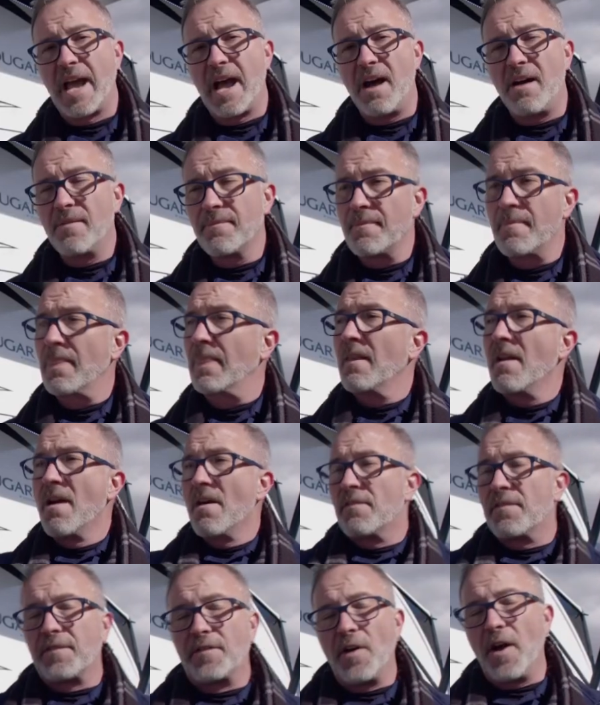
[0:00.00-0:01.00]
now,
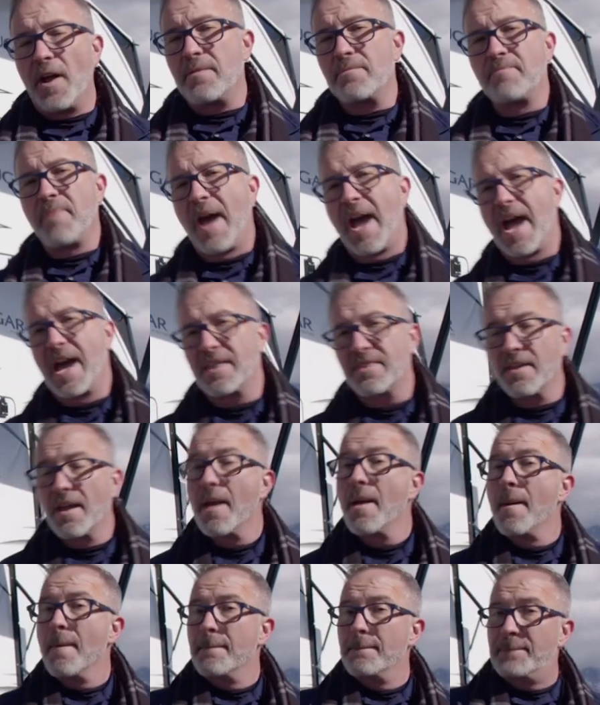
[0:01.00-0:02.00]
front bath,
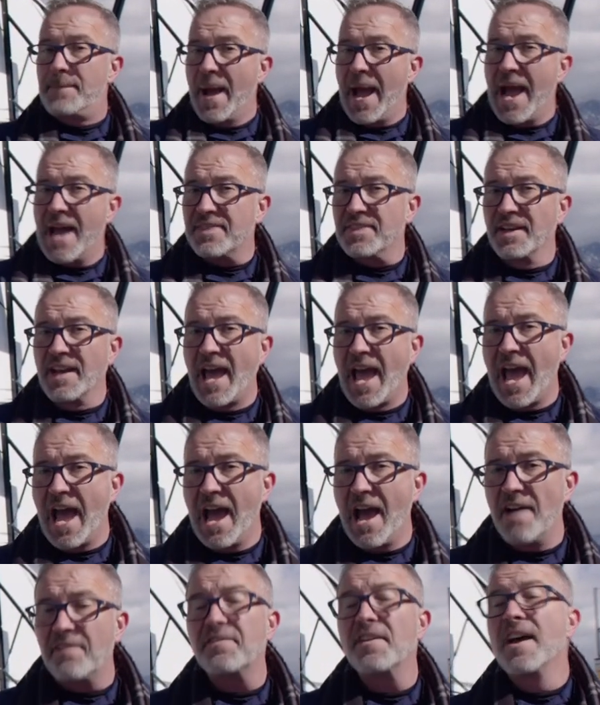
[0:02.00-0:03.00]
bath and a
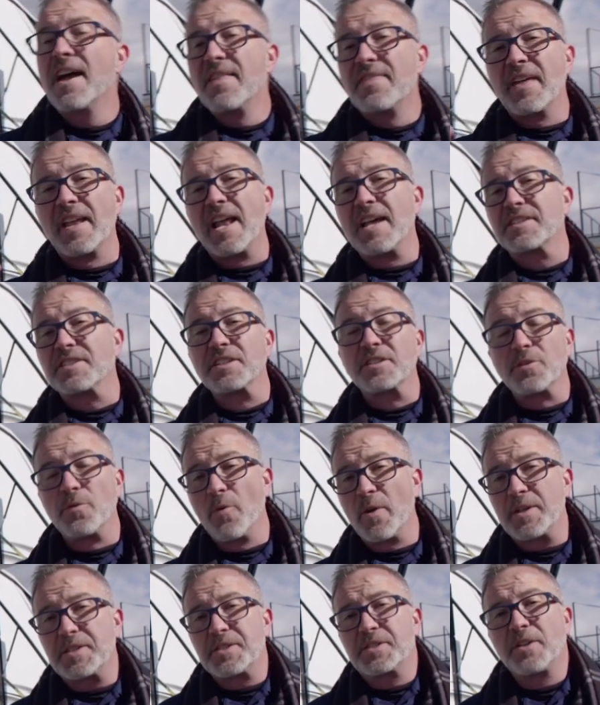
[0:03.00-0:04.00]
half that has a
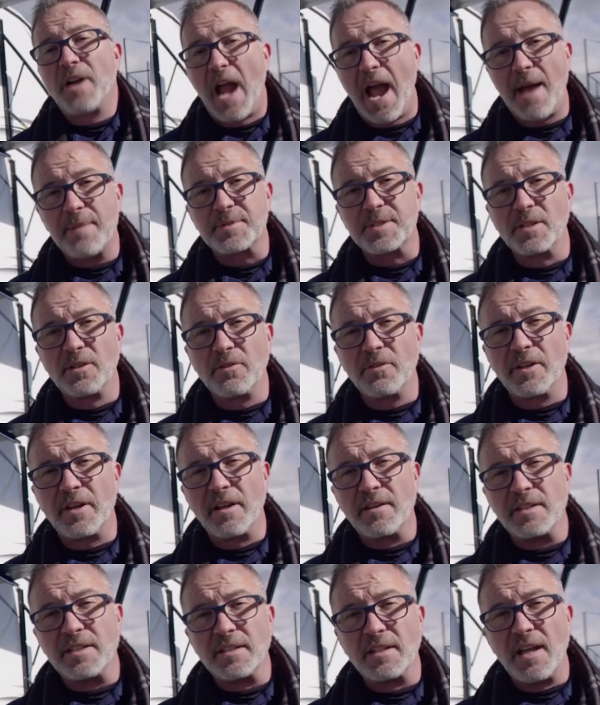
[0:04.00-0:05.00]
twist you're absolutely
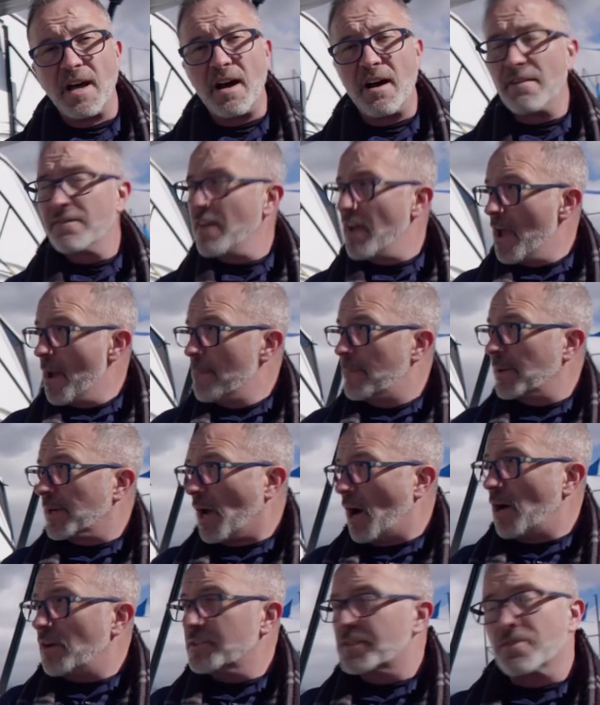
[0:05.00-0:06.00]
going to love, but
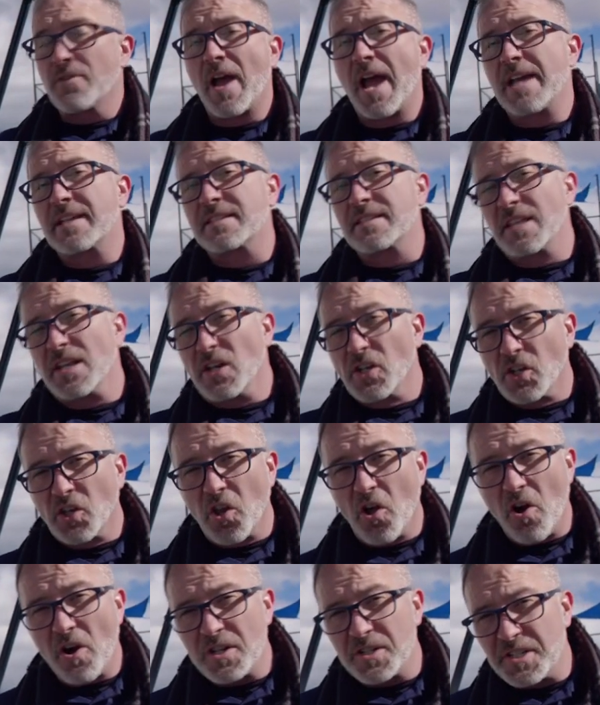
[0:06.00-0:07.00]
also has the
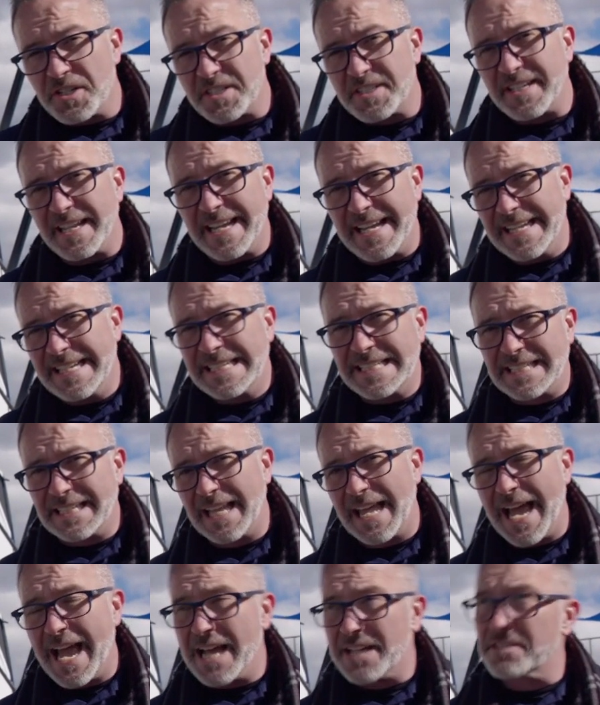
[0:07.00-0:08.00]
largest in
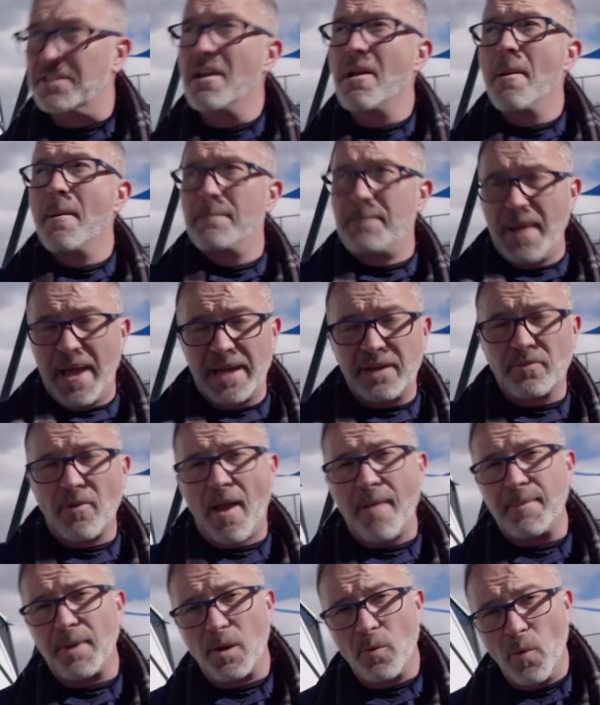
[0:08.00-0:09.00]
class
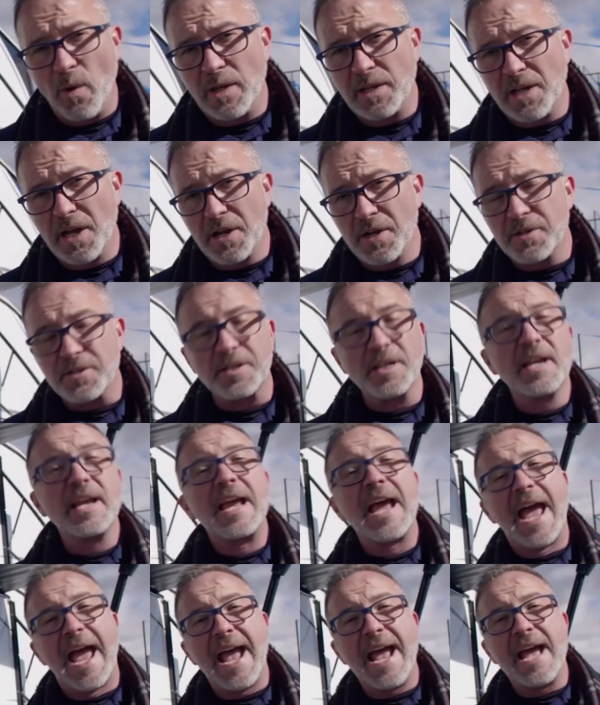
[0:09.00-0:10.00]
panoramic windows
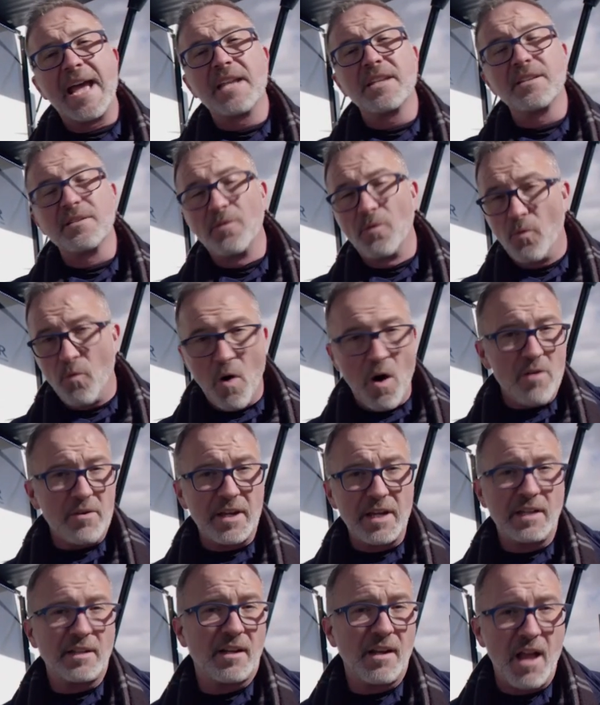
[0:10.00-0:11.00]
and
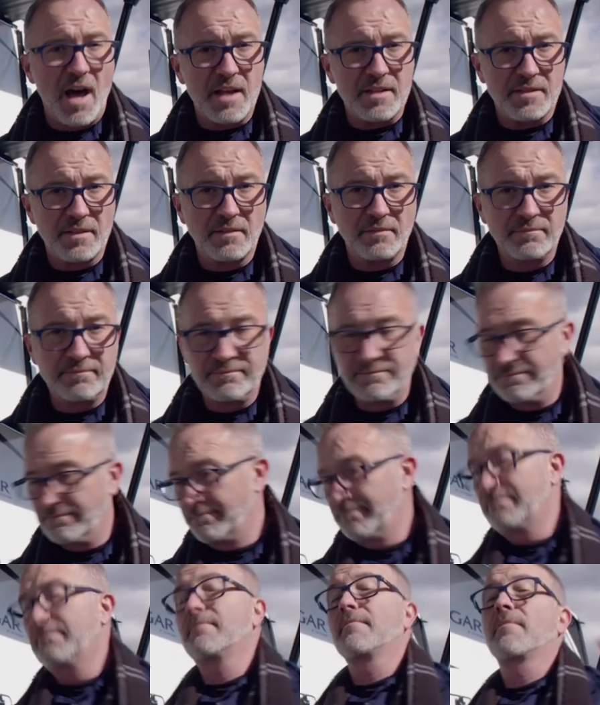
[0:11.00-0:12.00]
walk-in closet.
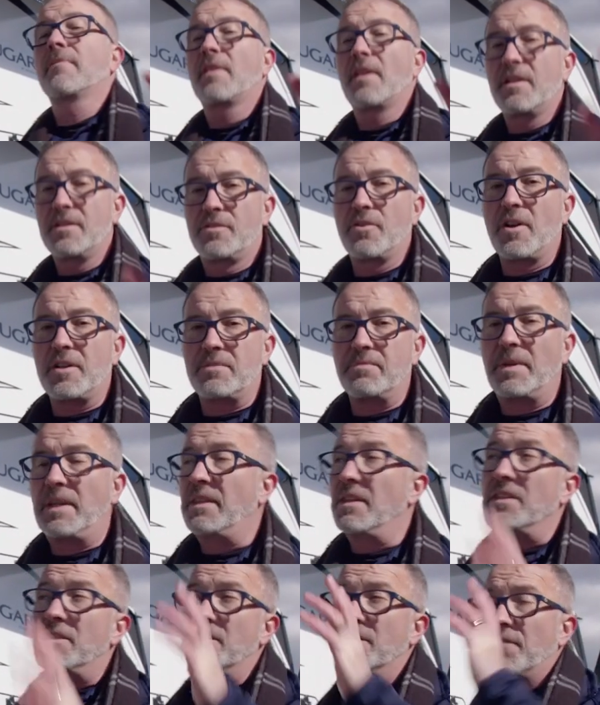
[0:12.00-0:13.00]
Trust me,
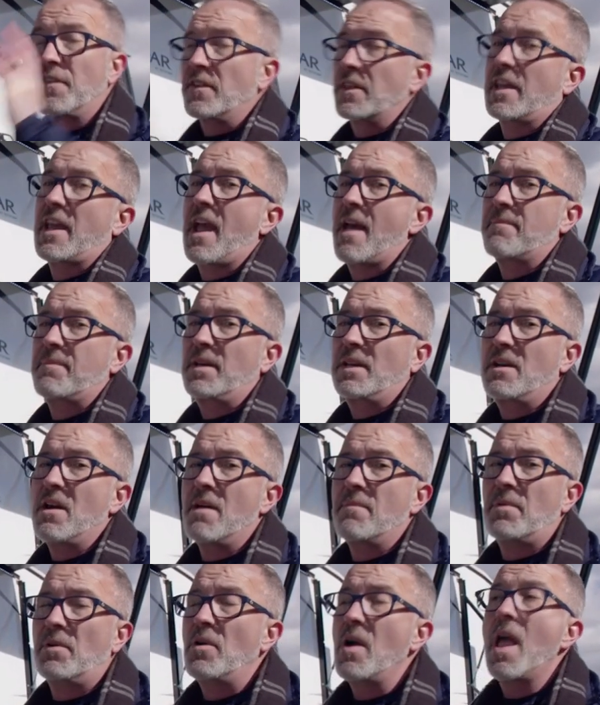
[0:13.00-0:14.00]
this is for the camping
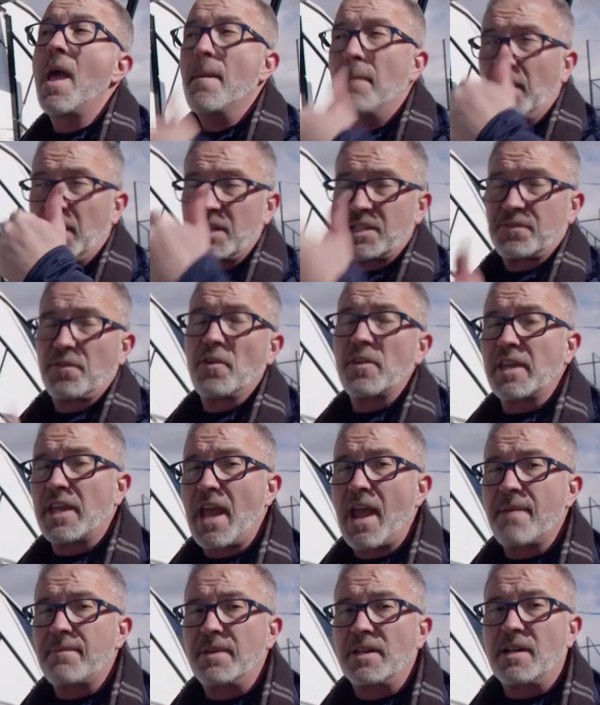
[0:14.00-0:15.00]
couple, but it's for the
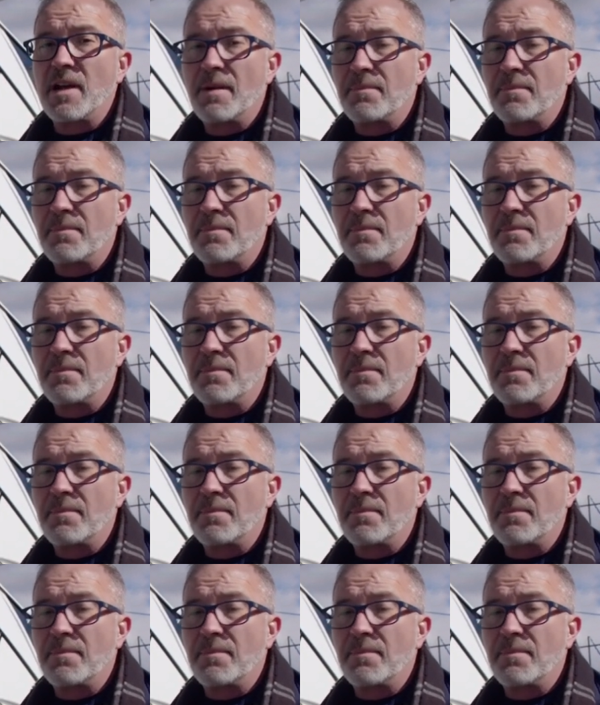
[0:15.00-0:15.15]
camping